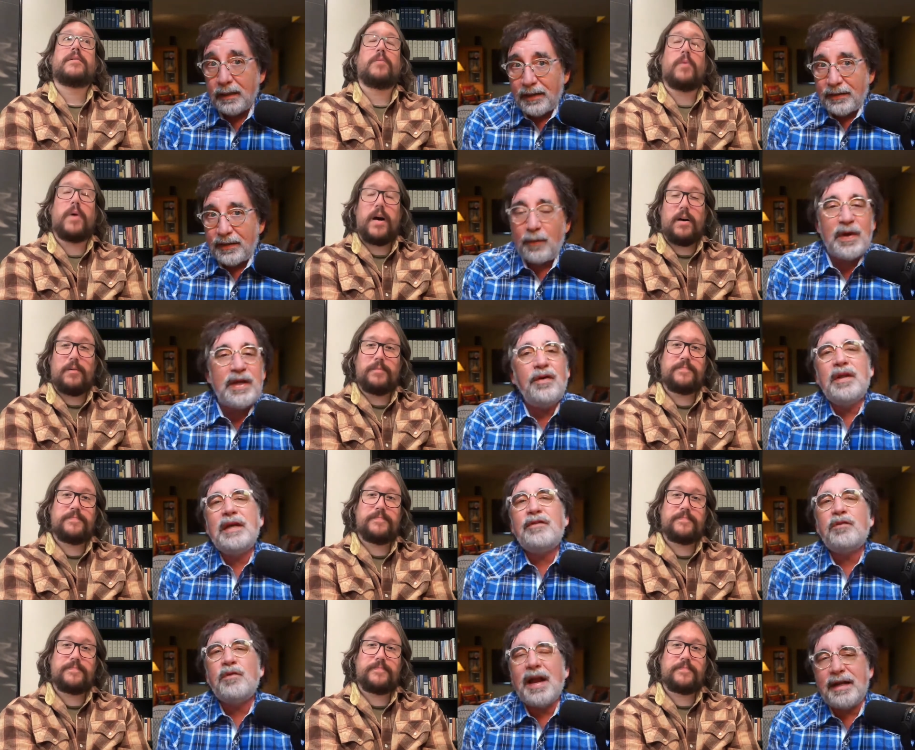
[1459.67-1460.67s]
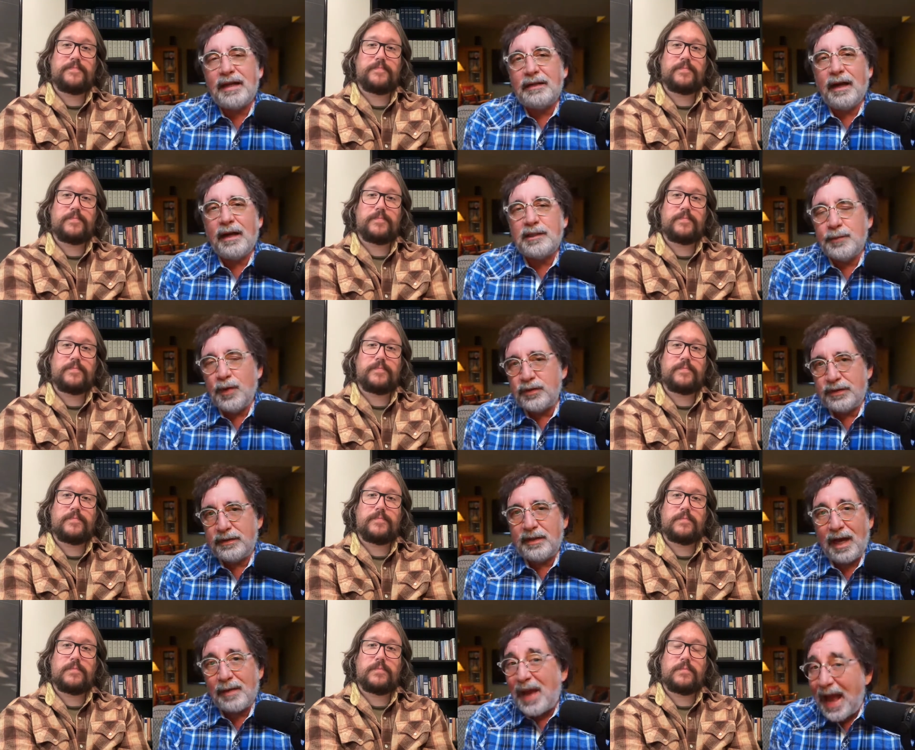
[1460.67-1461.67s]
Speaker 1: wow. that we don't even recognize
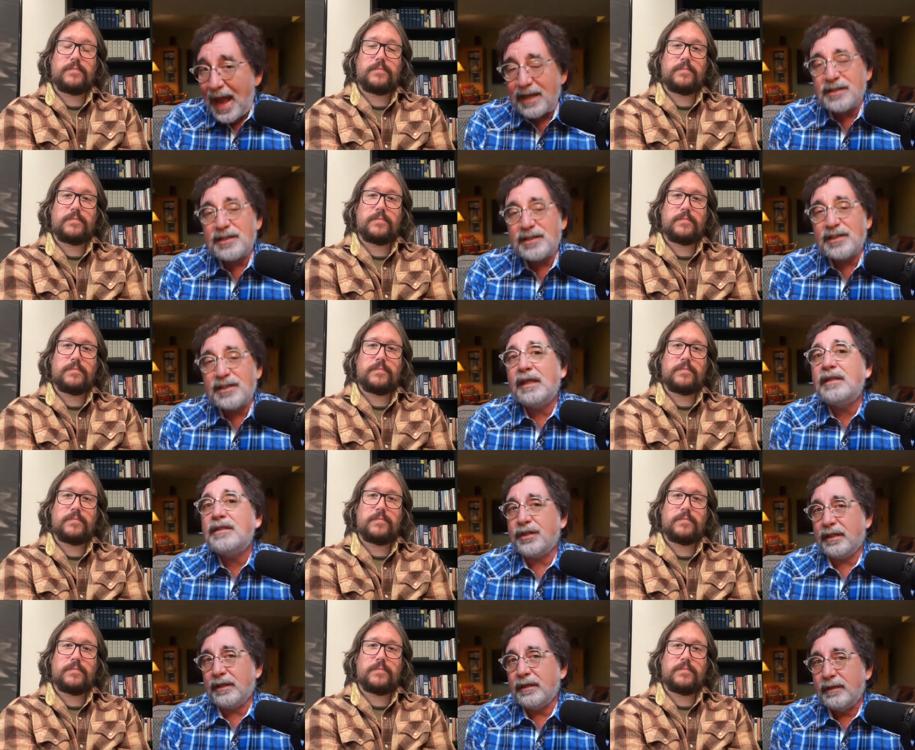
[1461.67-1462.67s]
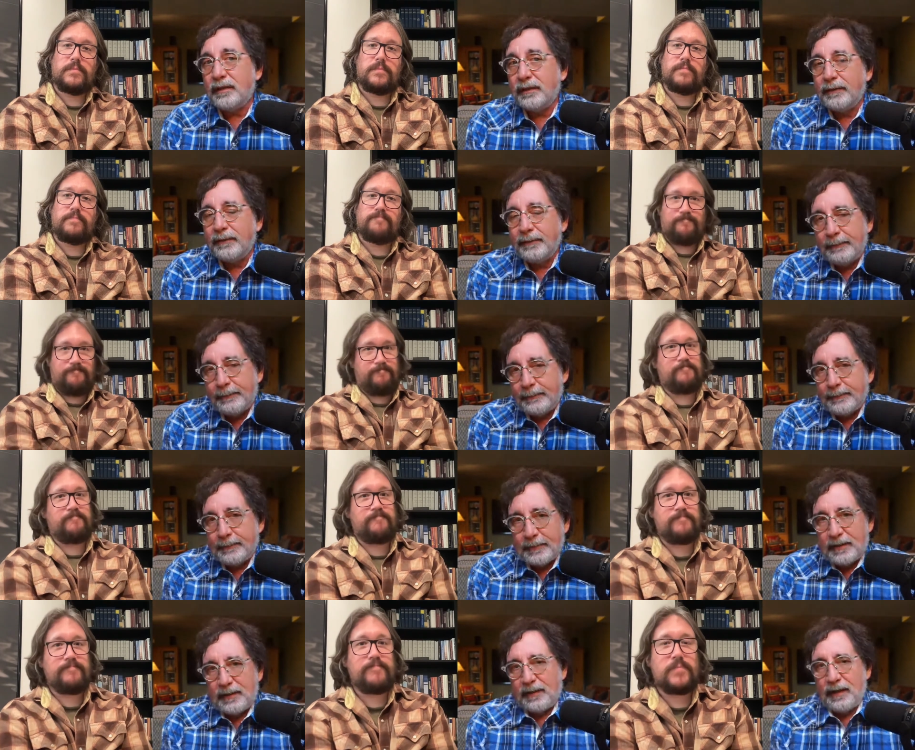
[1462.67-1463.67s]
most of the time as a religion. Mm-hmm.
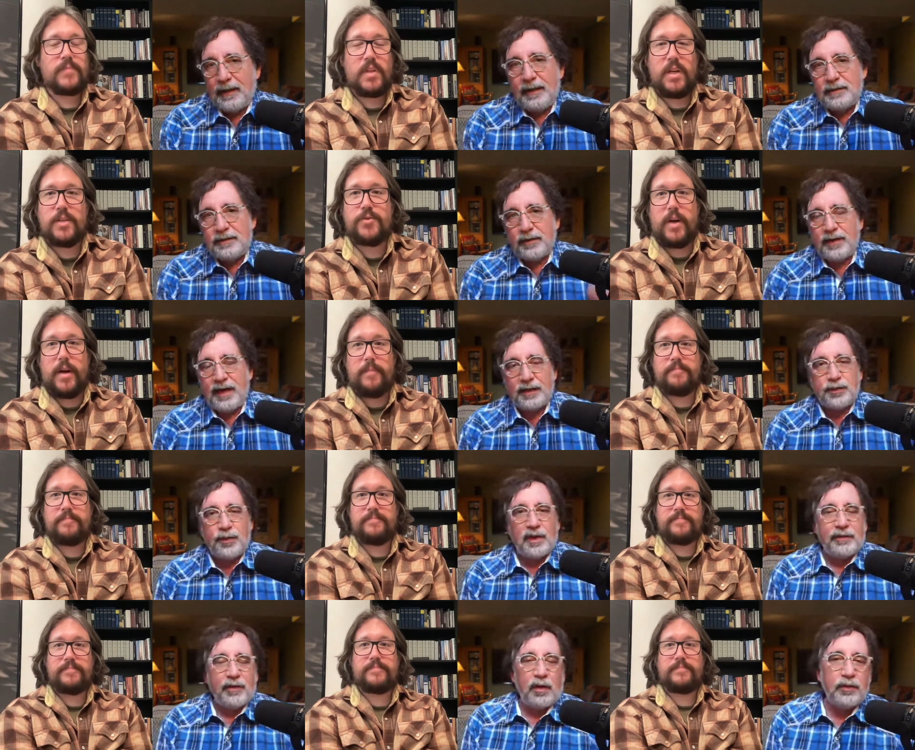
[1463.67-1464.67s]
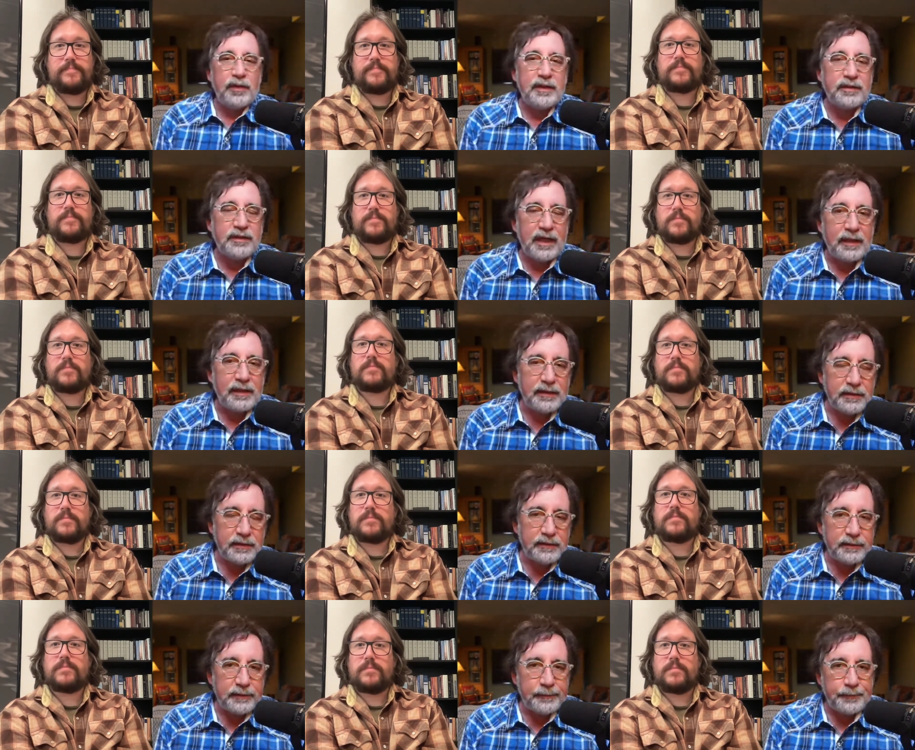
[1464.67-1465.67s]
And so right. that's one of our real
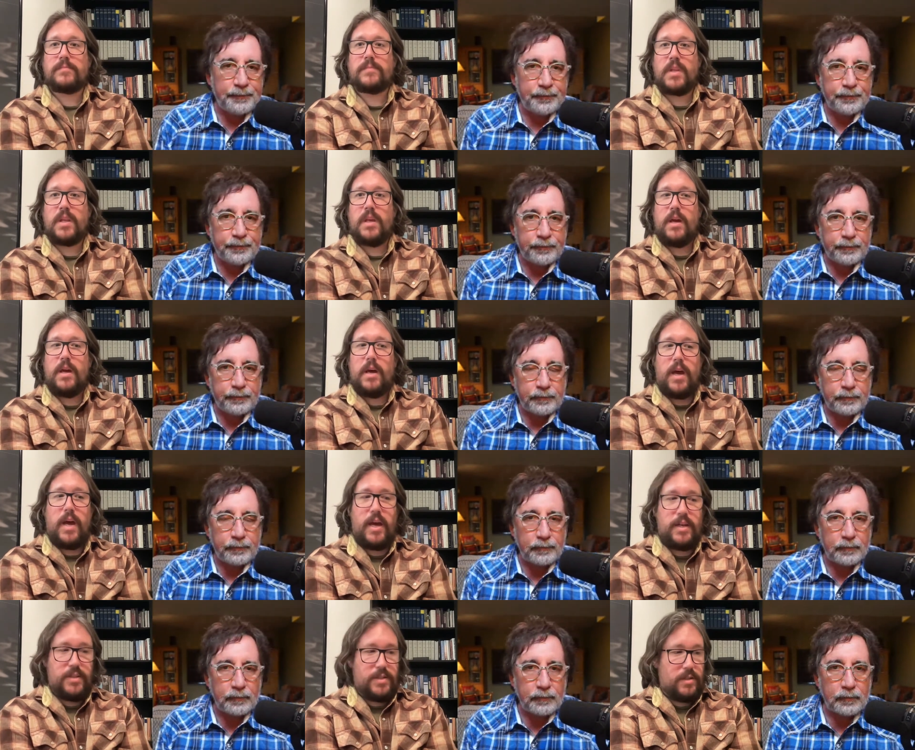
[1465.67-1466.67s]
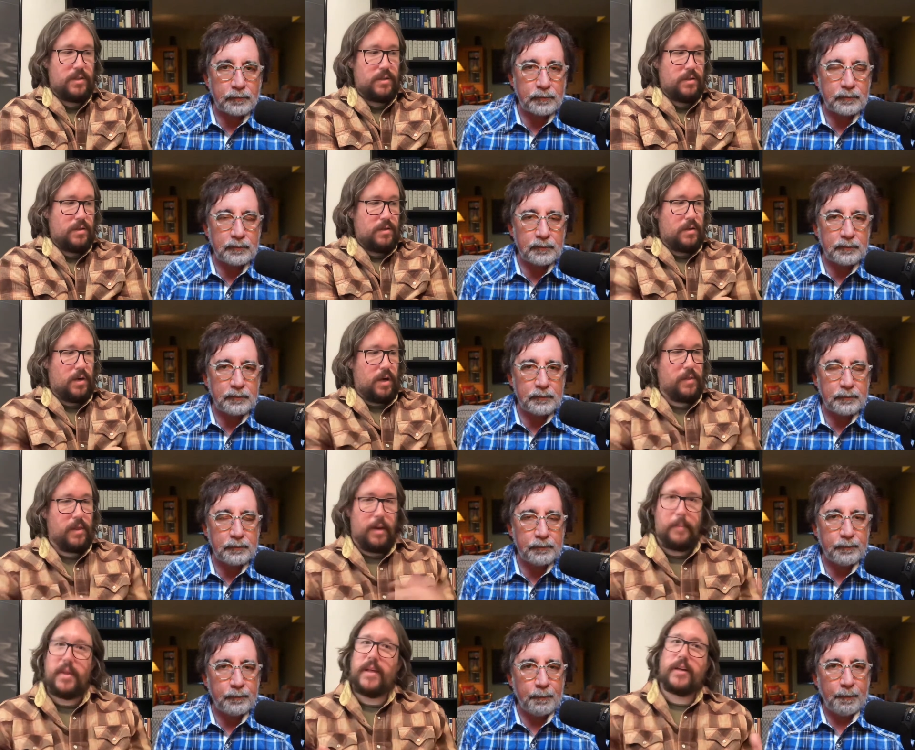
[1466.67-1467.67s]
Speaker 2: challenges. And
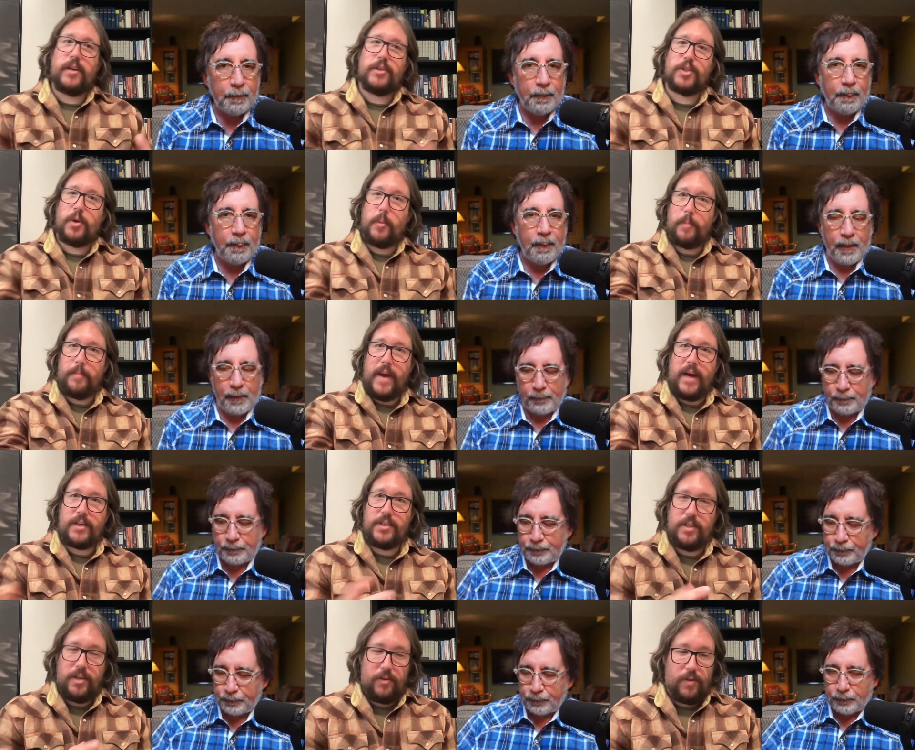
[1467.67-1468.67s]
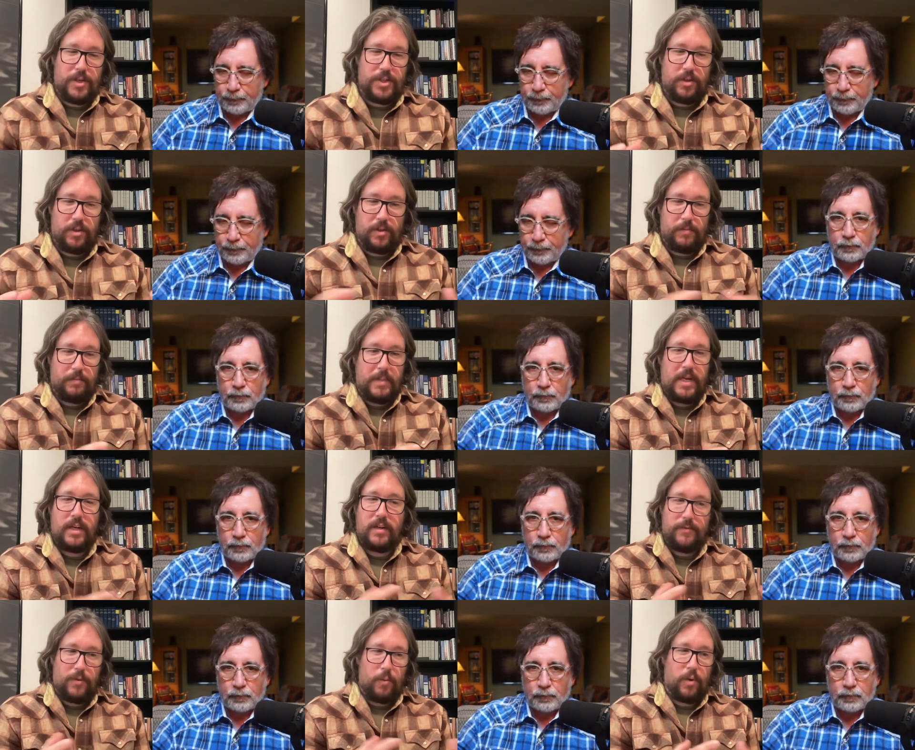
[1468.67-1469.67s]
uh, I mean, that goes back to the original
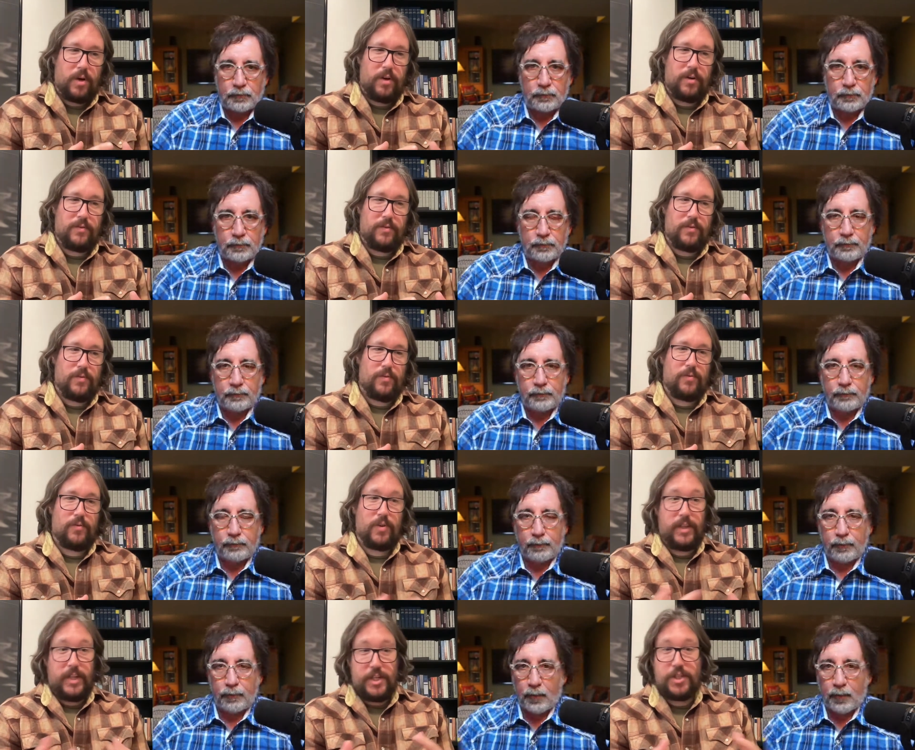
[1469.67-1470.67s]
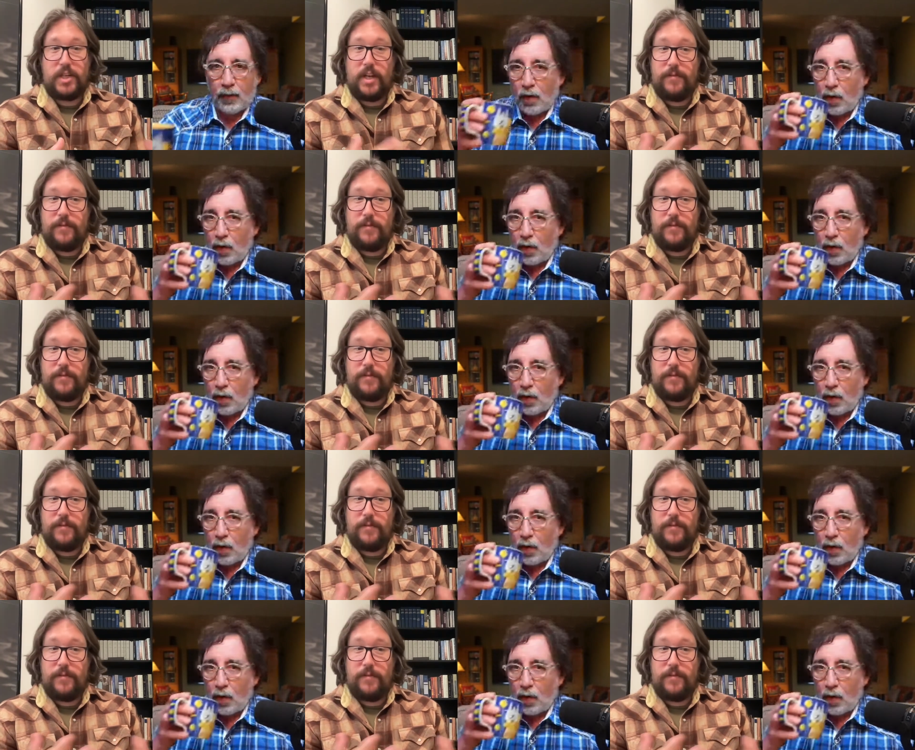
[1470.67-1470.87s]
meaning of the word religion,